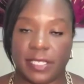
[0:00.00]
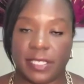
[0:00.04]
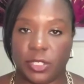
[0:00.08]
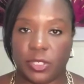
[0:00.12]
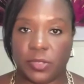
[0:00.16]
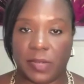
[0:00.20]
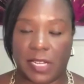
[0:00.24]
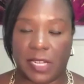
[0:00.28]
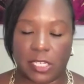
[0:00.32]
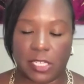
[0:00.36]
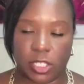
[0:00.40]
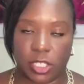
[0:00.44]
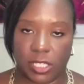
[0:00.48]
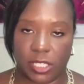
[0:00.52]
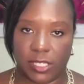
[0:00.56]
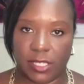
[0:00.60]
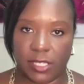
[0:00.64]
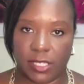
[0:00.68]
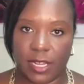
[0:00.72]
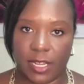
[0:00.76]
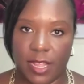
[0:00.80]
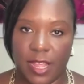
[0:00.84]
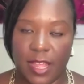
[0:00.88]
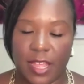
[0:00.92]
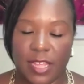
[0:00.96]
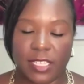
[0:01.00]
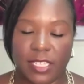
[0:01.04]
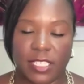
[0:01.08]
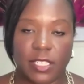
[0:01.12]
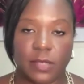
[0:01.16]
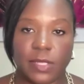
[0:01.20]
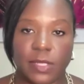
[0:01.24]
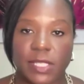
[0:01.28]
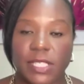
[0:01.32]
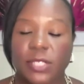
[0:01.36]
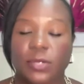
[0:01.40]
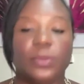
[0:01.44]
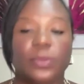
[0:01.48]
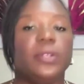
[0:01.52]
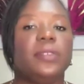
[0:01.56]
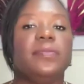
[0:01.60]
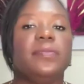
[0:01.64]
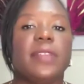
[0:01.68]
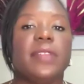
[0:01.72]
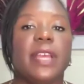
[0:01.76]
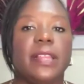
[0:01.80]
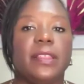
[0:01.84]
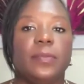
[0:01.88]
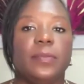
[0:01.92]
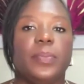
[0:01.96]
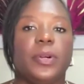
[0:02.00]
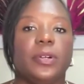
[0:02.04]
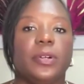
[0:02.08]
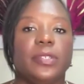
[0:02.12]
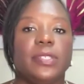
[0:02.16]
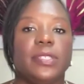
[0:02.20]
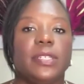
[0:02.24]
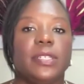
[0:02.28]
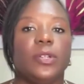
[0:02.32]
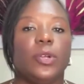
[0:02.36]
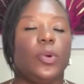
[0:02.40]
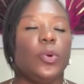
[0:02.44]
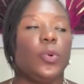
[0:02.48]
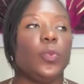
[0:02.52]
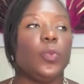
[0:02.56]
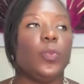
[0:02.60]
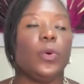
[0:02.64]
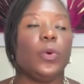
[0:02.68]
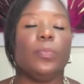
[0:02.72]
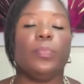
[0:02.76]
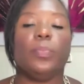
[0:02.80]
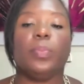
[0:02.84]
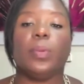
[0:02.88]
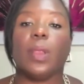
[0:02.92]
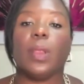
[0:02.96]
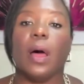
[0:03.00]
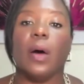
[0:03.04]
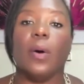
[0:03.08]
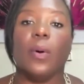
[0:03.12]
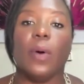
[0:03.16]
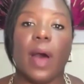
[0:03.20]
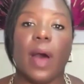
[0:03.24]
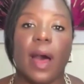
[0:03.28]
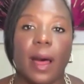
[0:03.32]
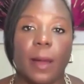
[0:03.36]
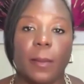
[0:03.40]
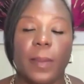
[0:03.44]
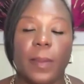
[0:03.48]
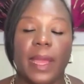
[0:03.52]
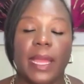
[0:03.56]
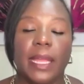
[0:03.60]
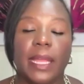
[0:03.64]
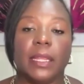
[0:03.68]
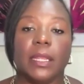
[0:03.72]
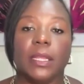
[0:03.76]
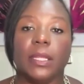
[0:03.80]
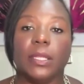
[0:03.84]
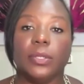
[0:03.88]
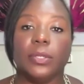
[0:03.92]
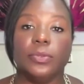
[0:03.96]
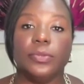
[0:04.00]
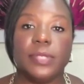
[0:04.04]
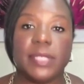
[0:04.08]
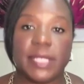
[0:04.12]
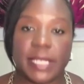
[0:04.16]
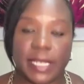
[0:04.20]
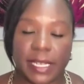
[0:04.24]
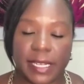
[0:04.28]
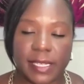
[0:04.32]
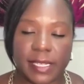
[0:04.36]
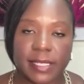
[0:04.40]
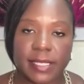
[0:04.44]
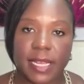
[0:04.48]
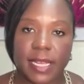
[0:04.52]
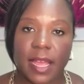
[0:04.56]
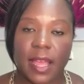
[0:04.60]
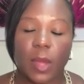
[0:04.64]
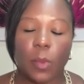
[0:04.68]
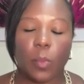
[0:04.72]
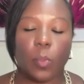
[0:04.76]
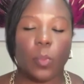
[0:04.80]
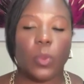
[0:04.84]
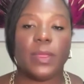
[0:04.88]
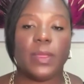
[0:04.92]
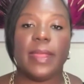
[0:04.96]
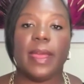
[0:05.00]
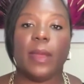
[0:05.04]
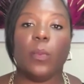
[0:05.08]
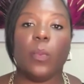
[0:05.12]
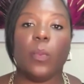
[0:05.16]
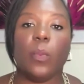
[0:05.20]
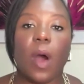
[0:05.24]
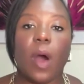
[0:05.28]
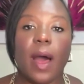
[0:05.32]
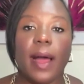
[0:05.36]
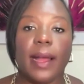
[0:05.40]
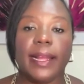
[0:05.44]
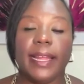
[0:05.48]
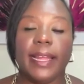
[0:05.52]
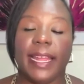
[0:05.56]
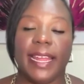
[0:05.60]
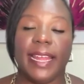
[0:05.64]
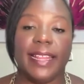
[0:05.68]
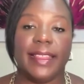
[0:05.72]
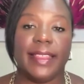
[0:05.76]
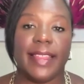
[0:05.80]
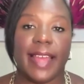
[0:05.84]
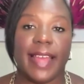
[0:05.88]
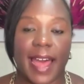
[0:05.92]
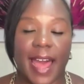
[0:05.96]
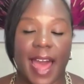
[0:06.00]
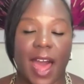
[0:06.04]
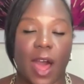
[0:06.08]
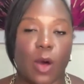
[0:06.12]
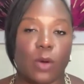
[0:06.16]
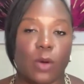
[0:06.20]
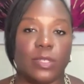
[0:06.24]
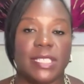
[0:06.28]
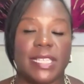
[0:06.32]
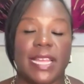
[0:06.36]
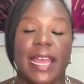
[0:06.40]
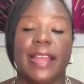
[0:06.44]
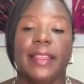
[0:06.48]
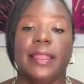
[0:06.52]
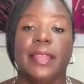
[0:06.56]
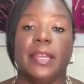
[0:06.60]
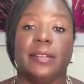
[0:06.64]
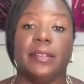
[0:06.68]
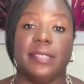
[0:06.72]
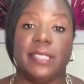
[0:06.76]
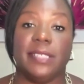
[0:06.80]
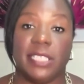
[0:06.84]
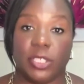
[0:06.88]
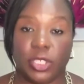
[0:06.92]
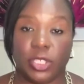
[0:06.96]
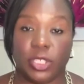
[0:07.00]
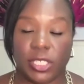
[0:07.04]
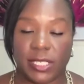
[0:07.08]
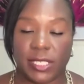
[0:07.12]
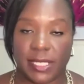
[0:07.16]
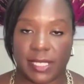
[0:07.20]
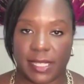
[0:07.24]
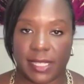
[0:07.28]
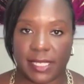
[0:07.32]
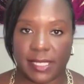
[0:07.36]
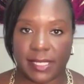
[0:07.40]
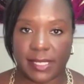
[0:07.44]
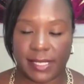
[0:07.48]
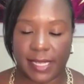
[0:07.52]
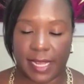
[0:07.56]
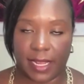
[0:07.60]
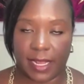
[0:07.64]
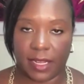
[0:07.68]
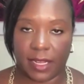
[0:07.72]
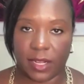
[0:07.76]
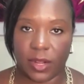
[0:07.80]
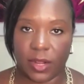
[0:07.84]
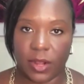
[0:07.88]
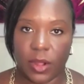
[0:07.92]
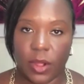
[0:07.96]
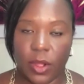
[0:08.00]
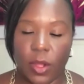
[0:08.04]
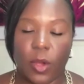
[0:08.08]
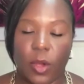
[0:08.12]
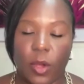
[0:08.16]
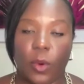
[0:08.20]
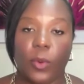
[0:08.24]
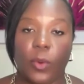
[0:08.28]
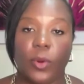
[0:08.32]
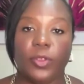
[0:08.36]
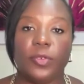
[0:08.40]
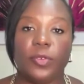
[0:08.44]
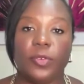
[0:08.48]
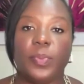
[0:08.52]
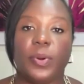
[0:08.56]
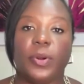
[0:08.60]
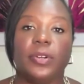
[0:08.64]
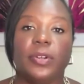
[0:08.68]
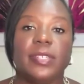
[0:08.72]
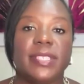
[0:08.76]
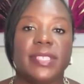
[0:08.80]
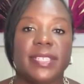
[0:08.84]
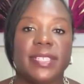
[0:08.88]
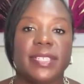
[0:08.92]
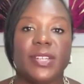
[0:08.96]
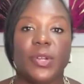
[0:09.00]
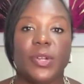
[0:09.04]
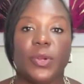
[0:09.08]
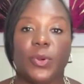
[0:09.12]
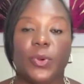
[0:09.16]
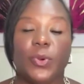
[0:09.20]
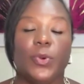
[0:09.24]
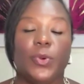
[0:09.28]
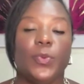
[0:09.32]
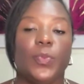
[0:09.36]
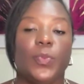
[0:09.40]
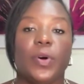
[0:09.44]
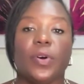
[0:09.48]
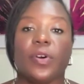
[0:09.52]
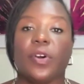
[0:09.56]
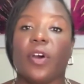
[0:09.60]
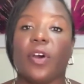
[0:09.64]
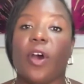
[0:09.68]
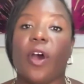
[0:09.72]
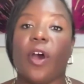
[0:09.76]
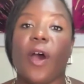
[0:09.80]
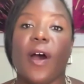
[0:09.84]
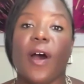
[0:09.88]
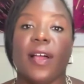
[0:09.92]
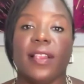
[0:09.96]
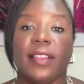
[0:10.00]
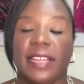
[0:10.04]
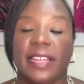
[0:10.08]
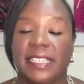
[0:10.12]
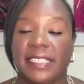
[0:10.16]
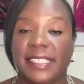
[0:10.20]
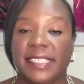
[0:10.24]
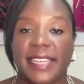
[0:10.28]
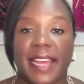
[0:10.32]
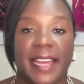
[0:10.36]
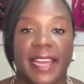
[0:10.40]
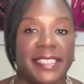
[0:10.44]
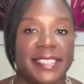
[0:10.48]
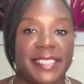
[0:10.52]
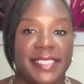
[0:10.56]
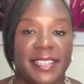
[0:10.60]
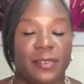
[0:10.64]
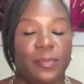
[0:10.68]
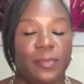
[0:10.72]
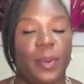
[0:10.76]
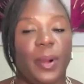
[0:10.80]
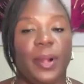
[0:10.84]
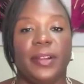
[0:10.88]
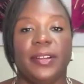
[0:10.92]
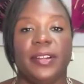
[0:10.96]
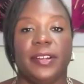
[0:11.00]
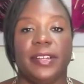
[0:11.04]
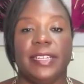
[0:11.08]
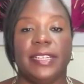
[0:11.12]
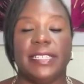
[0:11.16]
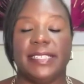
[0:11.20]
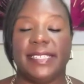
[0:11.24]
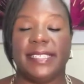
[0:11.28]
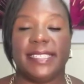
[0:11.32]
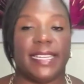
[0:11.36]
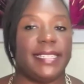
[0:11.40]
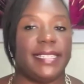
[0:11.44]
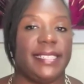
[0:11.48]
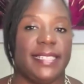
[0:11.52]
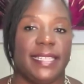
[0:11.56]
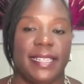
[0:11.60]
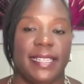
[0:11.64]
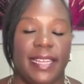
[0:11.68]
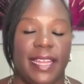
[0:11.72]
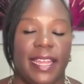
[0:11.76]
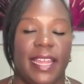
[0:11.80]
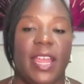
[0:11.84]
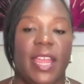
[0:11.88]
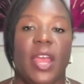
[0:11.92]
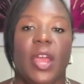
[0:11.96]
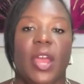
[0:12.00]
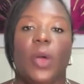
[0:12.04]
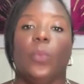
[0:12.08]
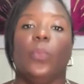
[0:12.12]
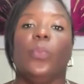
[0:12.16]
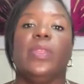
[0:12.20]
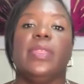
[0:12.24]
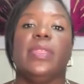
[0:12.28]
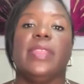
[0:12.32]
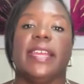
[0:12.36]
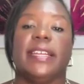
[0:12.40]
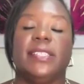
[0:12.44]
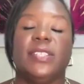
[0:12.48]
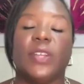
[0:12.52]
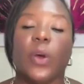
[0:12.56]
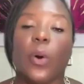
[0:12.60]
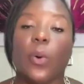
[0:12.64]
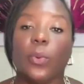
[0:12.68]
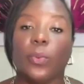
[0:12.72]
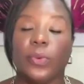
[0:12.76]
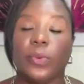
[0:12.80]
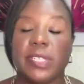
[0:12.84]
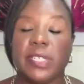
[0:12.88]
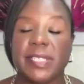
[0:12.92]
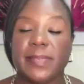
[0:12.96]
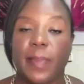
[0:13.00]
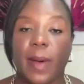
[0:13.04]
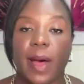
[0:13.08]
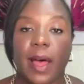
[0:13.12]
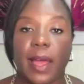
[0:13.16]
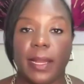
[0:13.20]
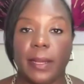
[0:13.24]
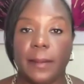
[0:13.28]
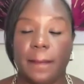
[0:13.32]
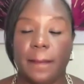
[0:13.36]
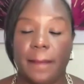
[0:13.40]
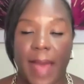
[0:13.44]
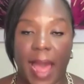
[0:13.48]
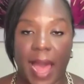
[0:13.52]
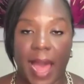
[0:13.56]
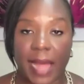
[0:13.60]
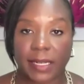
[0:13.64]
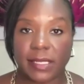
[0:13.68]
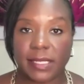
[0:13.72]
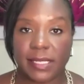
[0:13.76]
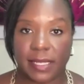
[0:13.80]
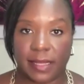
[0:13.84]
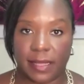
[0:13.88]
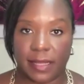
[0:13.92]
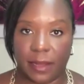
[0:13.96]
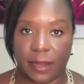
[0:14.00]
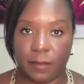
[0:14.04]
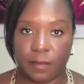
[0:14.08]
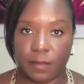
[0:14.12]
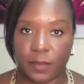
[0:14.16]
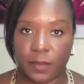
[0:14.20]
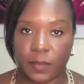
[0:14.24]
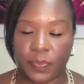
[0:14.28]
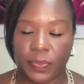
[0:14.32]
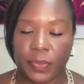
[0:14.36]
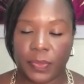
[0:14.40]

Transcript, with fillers: situation. So it's sort of like the person who will blow up and lose it when they walk in the house and their dishes in the sink, or the person who will call and text their partner incessantly when they don't respond back to them.